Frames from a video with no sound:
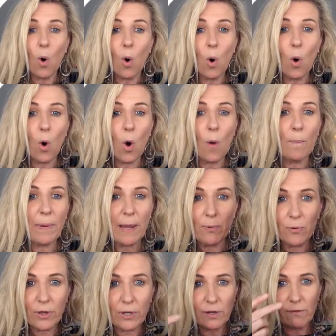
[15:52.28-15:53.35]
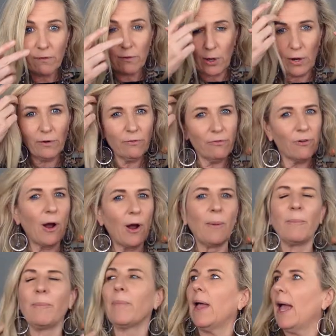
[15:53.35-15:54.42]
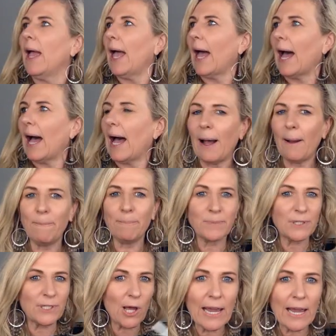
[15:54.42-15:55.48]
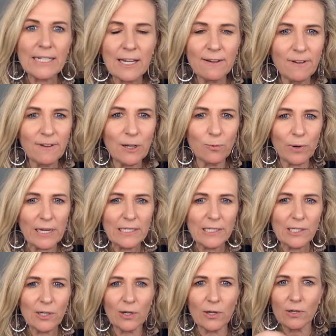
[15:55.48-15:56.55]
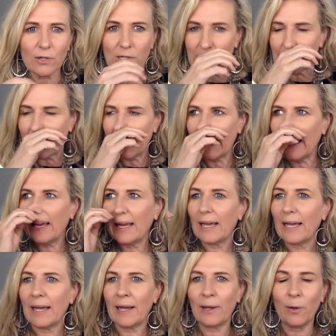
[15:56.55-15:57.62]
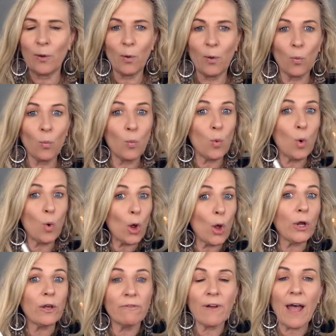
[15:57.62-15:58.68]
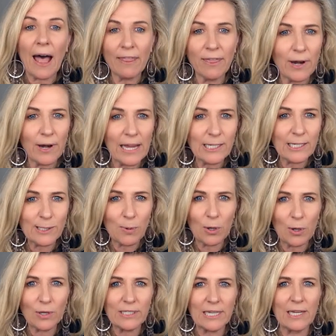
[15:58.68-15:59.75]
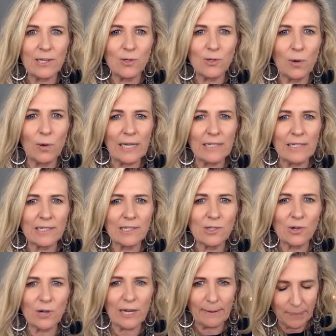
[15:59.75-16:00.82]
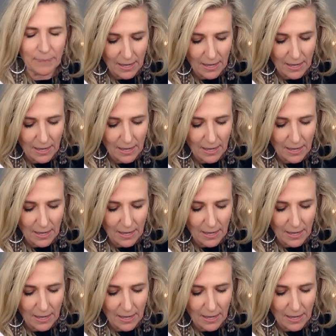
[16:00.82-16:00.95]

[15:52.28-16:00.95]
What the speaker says: or people that you've learned from, scientific research, work of other experts in your industry.